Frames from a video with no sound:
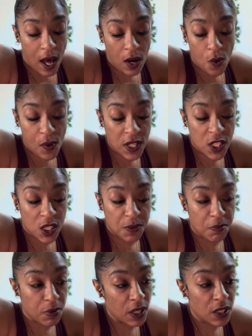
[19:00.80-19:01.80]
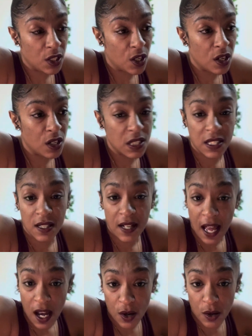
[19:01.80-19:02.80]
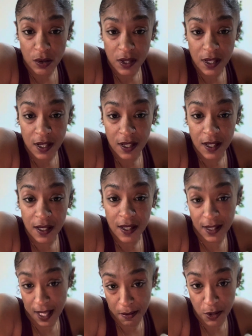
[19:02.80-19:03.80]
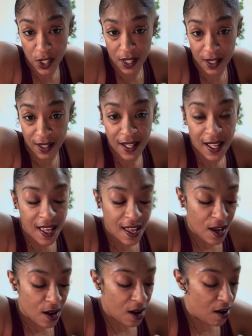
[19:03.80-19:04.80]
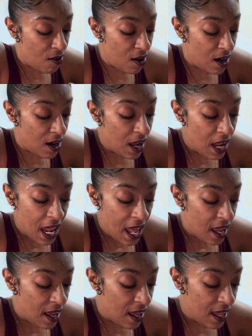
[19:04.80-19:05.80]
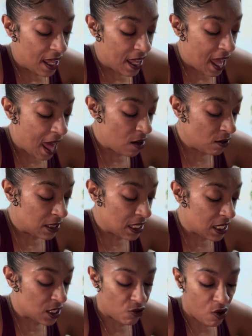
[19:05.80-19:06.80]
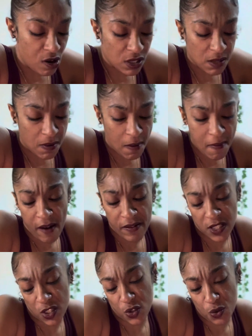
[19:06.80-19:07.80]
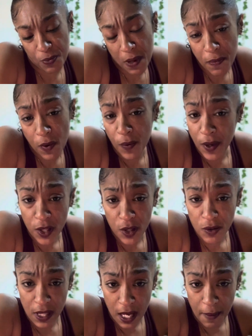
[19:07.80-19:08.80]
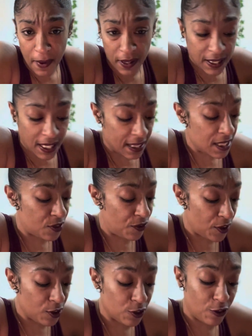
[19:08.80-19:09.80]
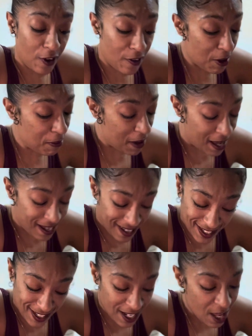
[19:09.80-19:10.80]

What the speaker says: don't we just bring the girl into the house? Type shit. Or, I don't think it's wrong to be married to two people. What do you think about that? This feels very much.